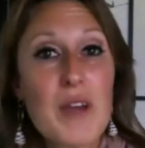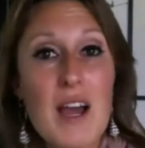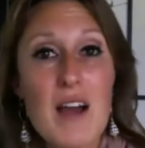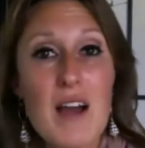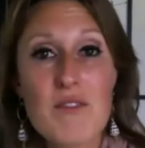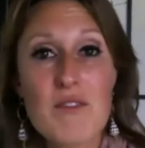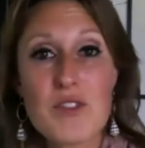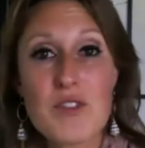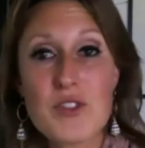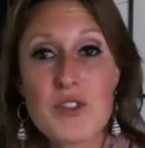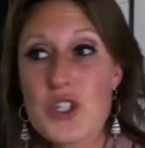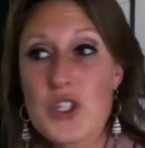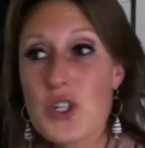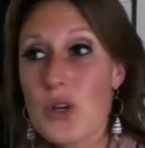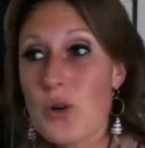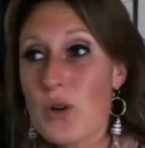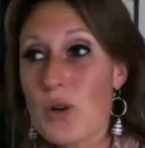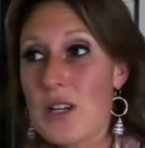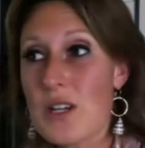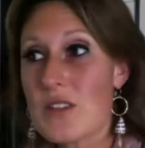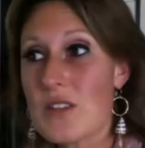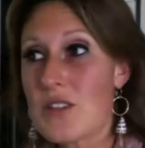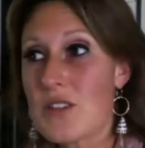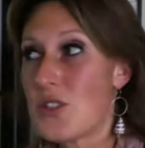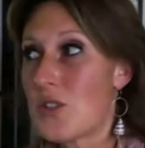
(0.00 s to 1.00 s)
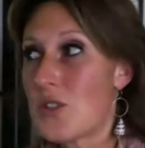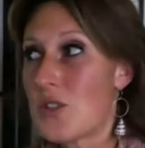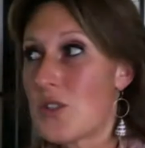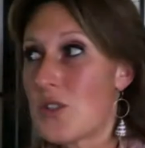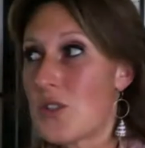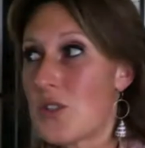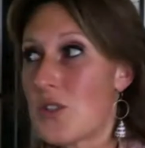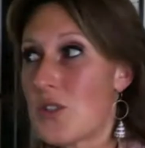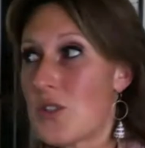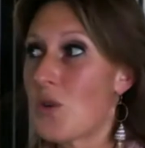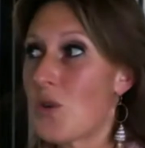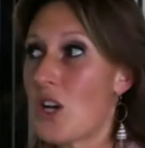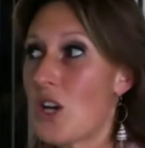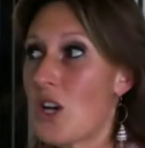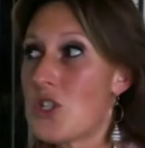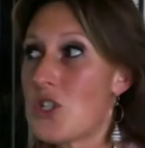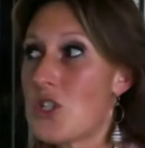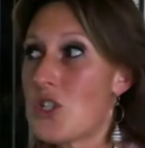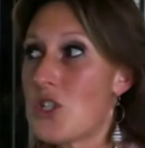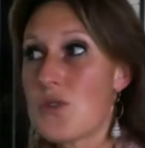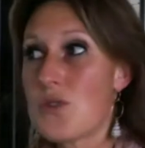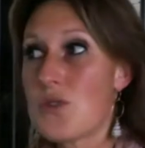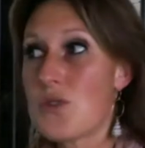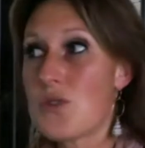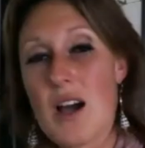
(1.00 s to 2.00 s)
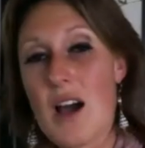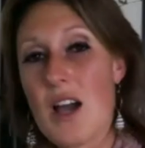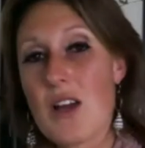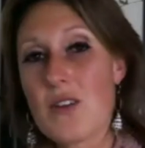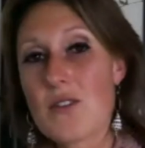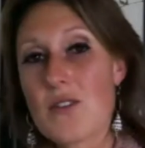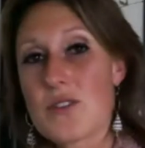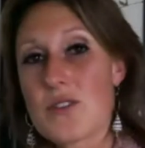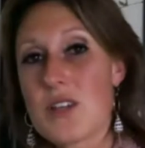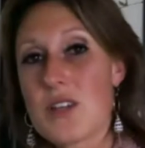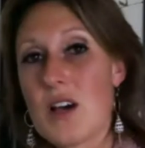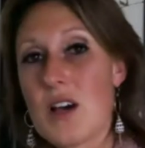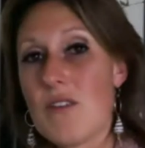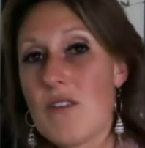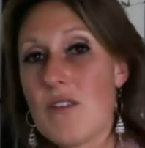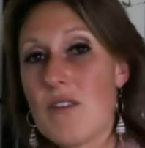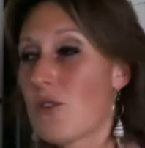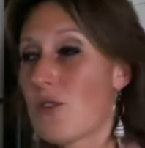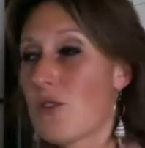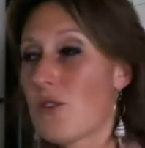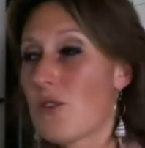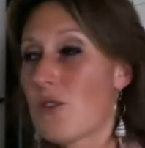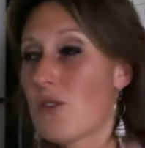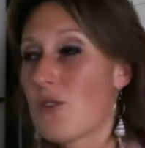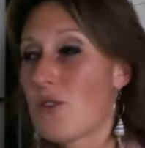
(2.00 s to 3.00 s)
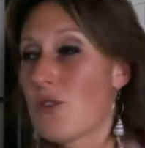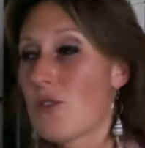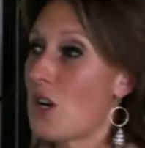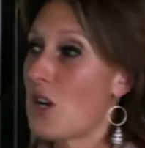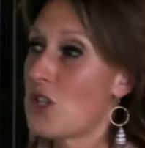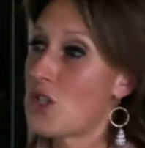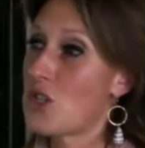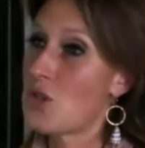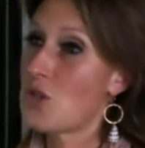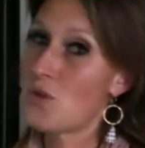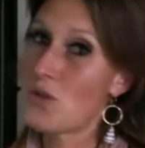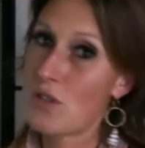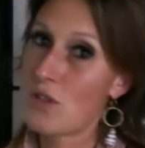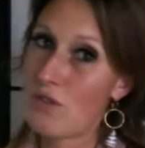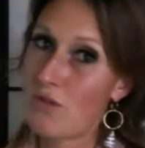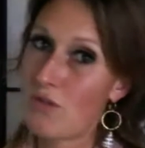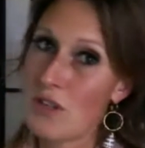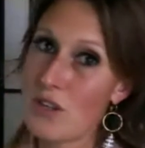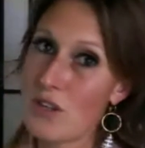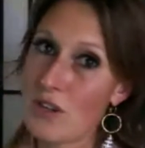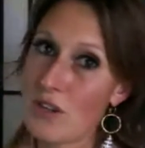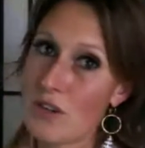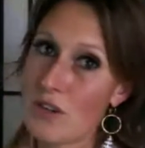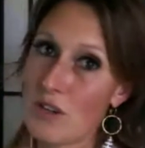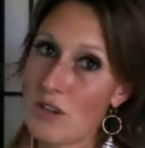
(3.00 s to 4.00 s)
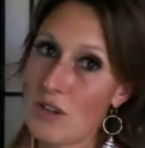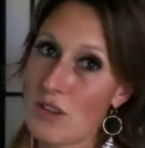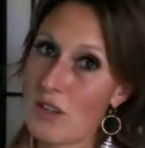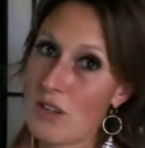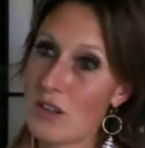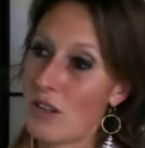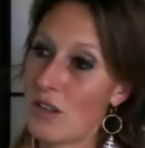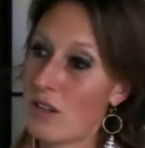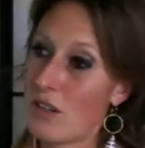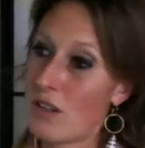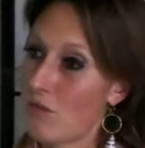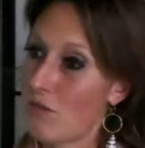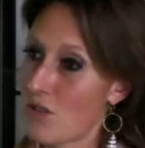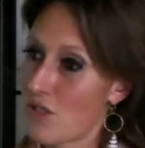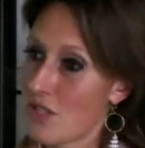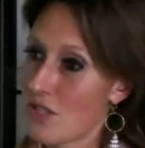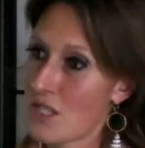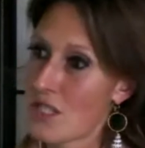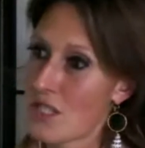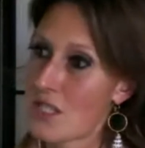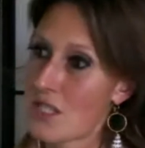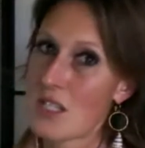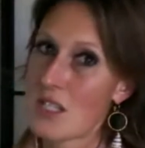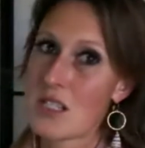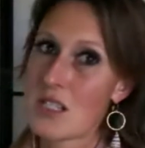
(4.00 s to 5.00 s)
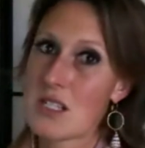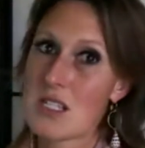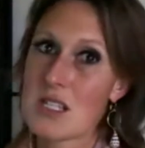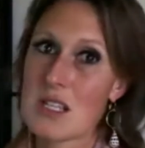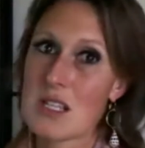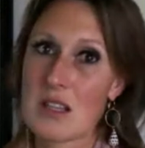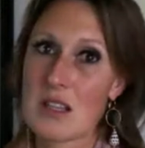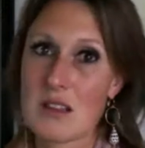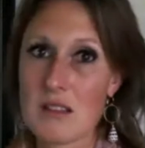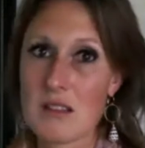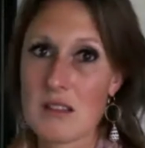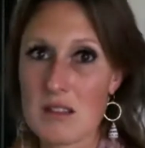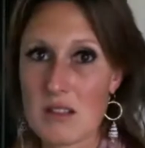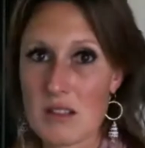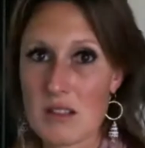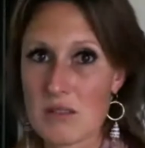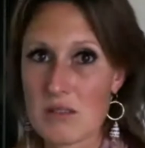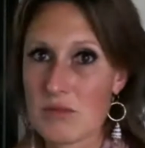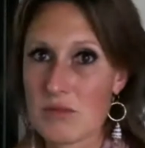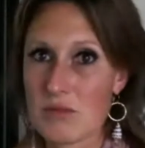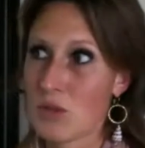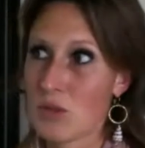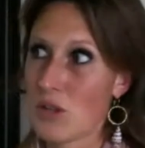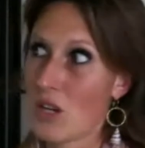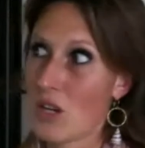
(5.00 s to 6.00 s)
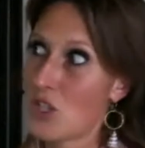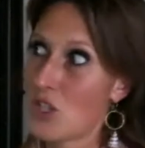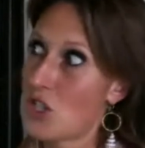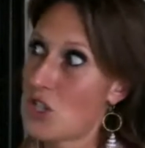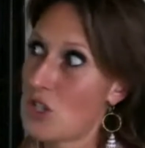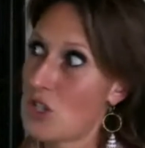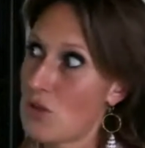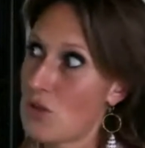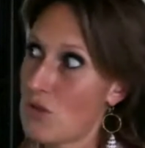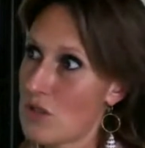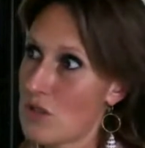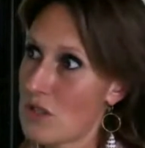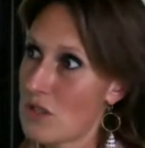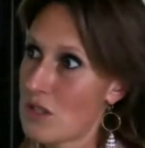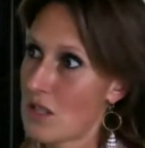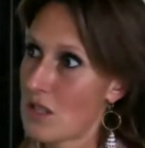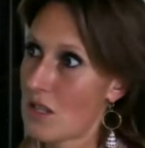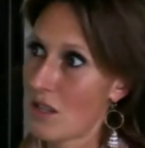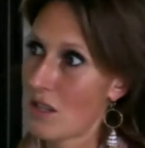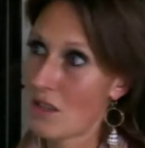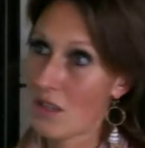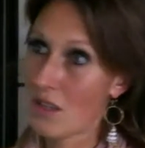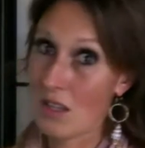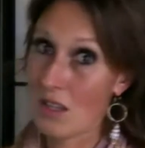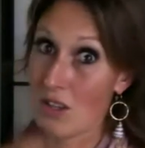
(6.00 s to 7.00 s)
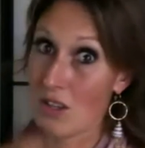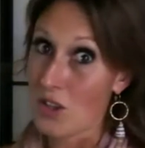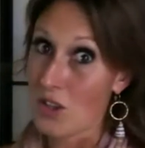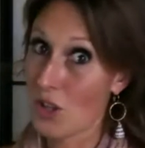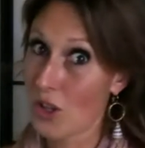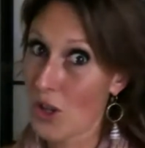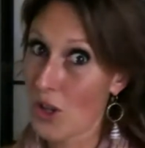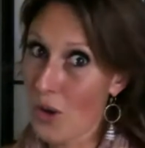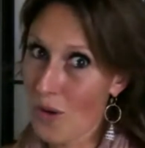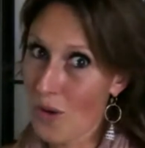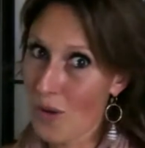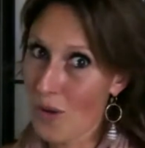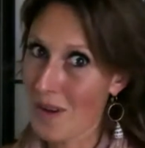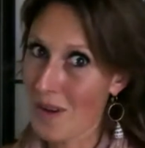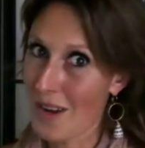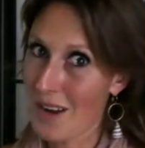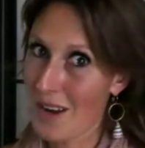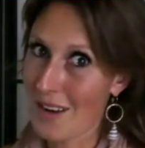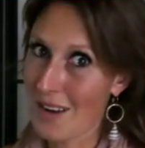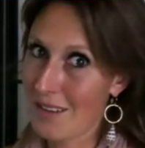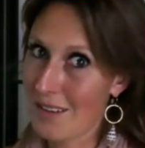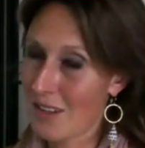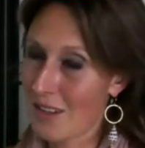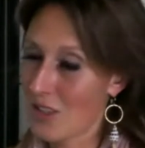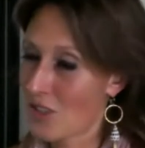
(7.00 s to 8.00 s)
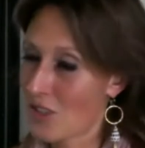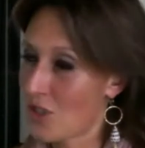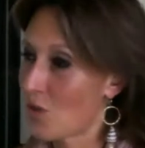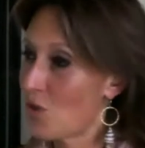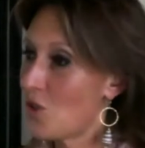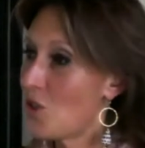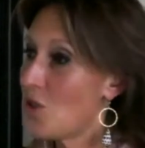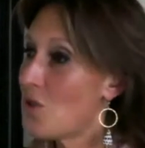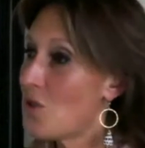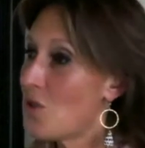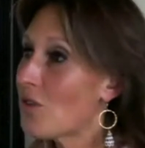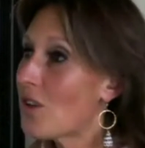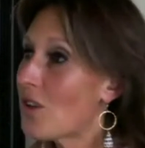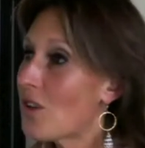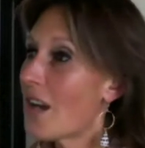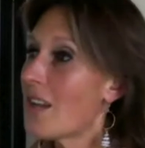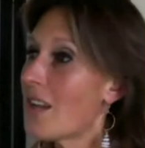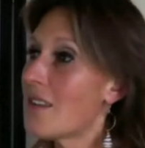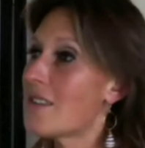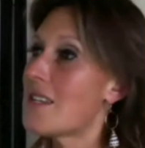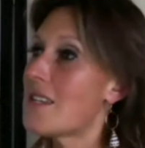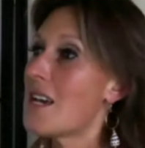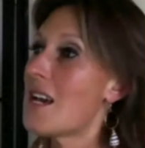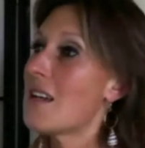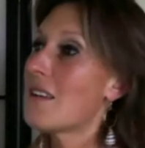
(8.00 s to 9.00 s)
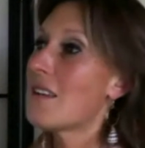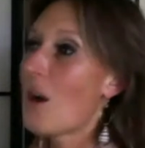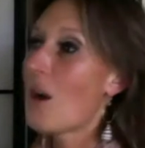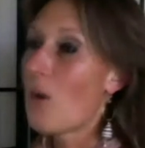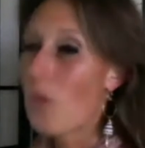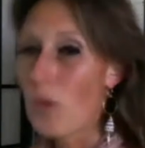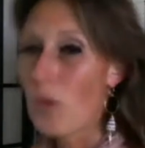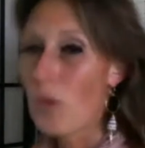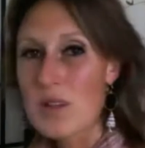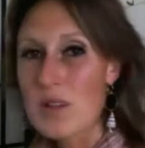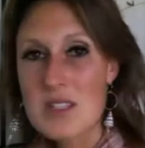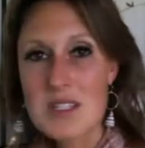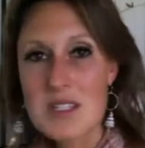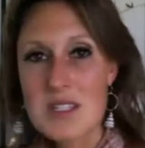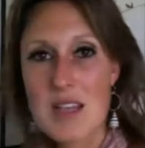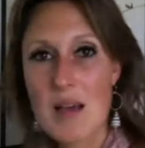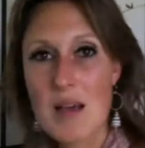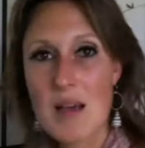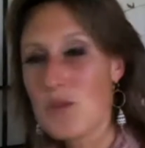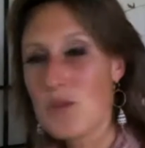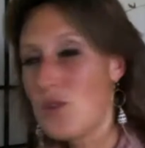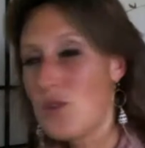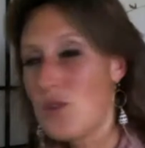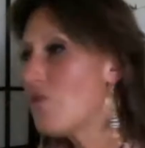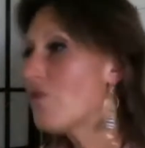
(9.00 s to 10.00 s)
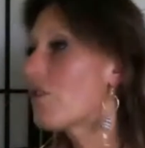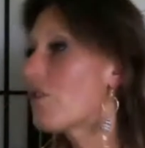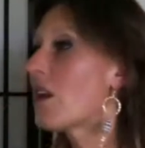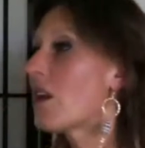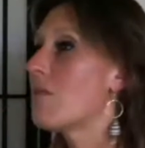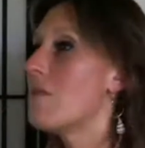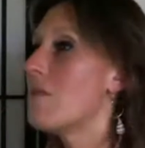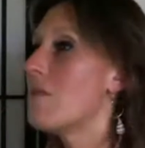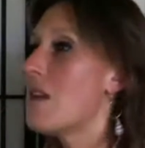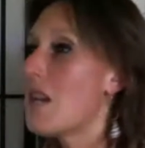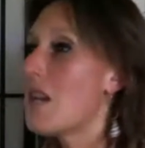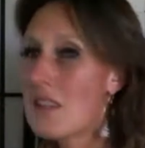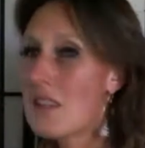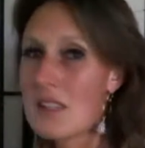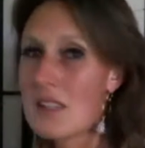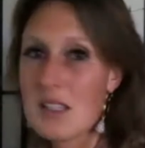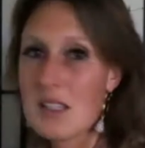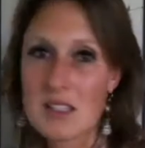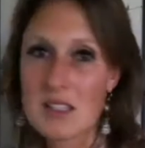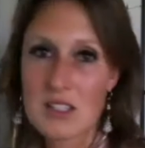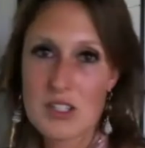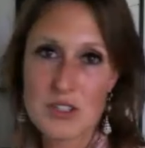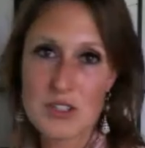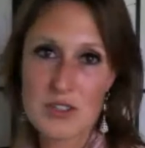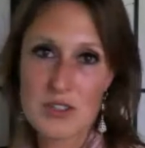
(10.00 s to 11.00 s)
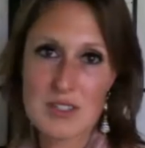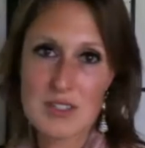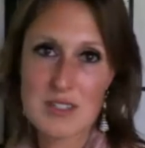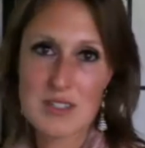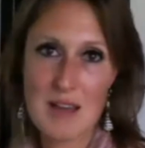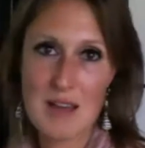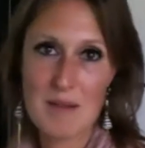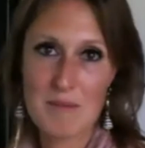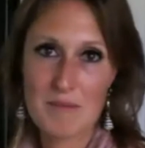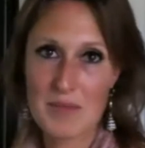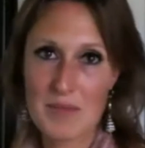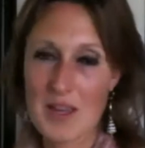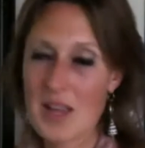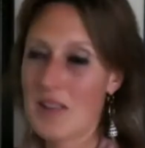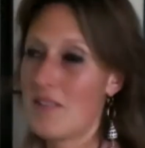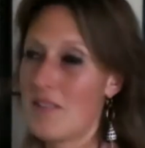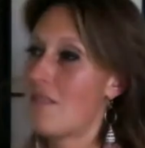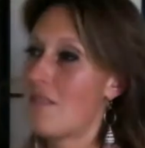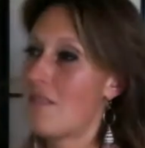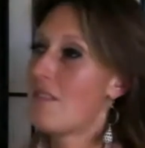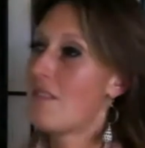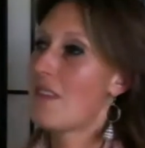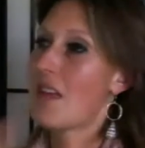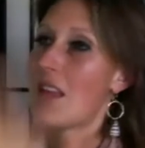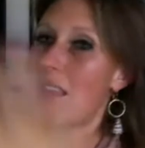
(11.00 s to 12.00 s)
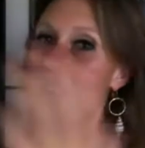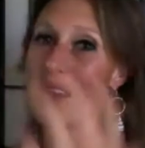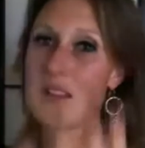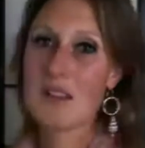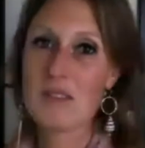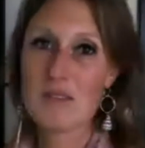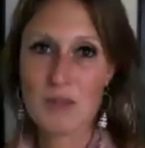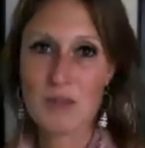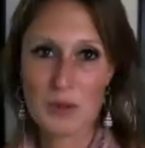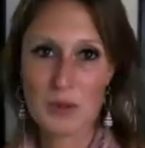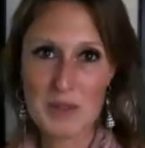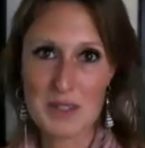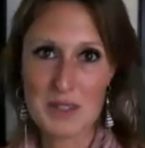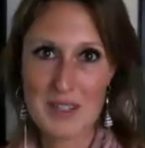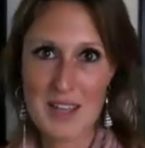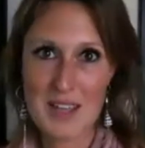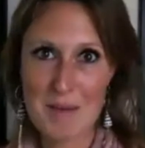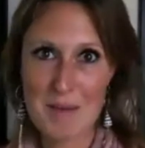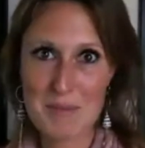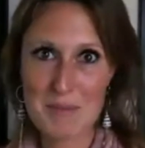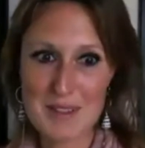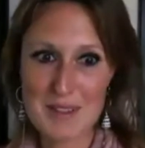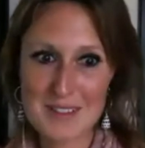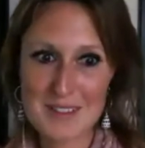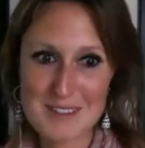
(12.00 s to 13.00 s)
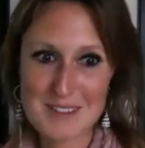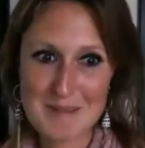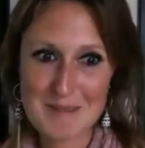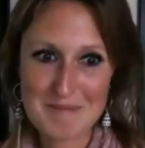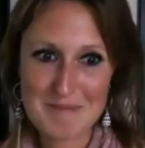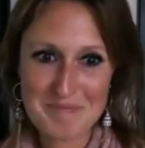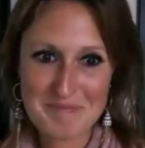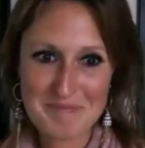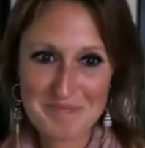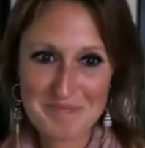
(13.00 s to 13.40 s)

We have the choice. You know, do I choose the higher self or do I choose the fear and the resistance? And you know, do I choose the the, the lower mind? And so you've got to take that one step. You've got to make the initial step, and then the unfoldment happens.